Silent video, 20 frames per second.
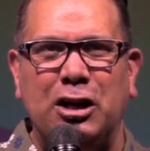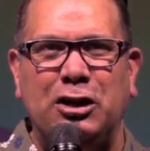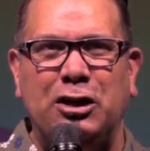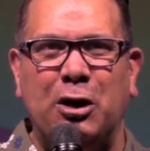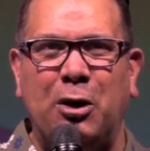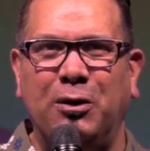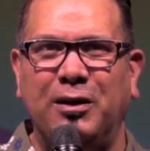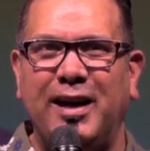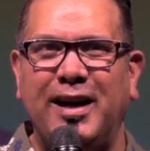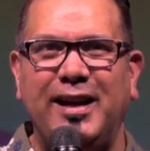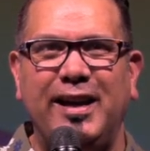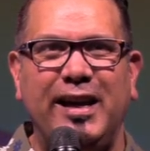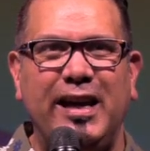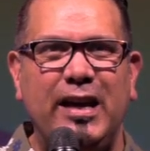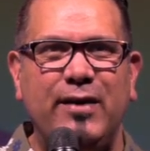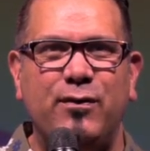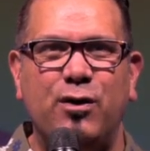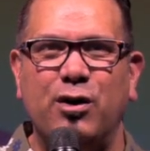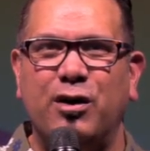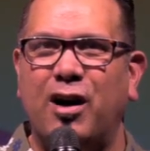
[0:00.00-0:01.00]
Don't let
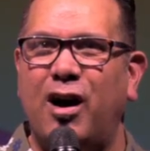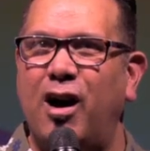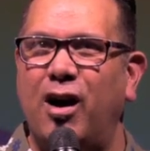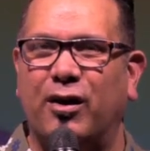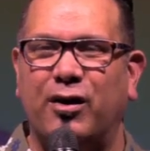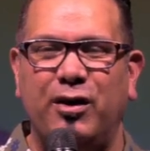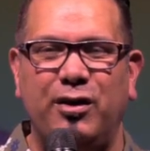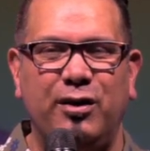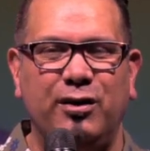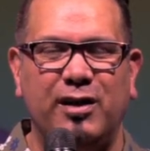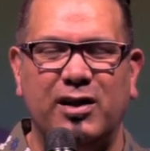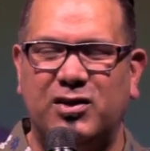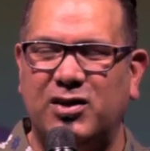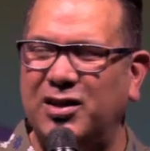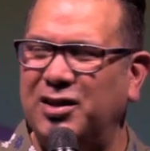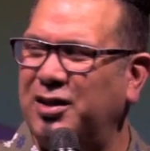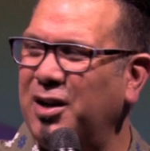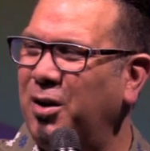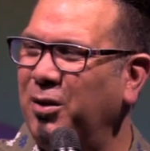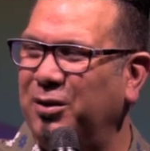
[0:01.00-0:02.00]
evil conquer you.
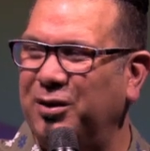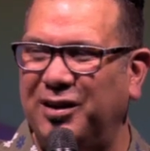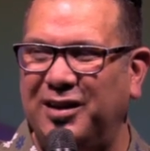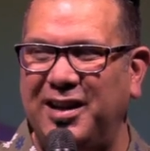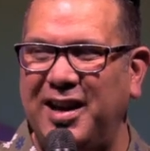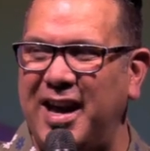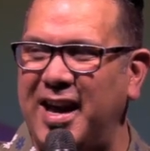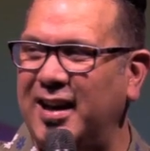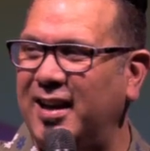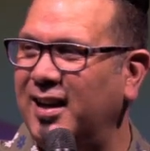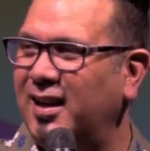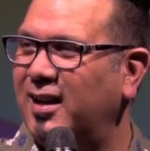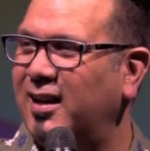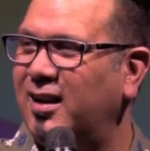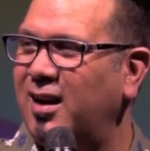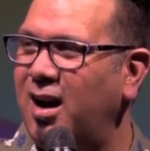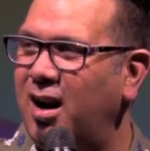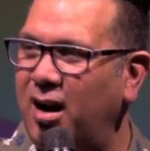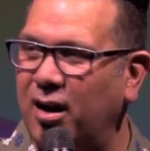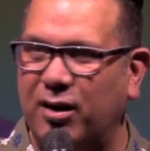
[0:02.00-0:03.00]
Listen, don't let it
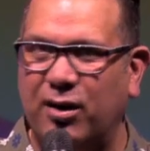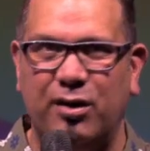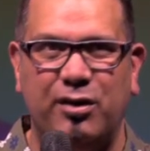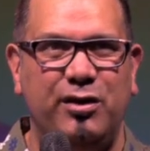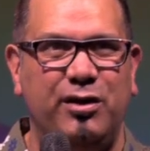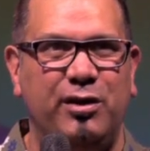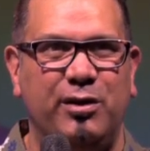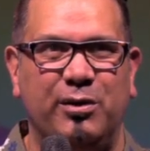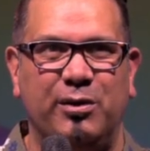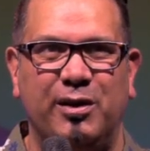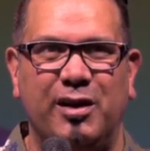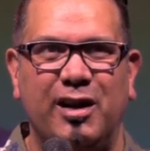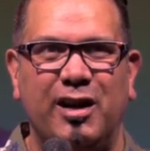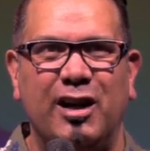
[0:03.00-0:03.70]
conquer you.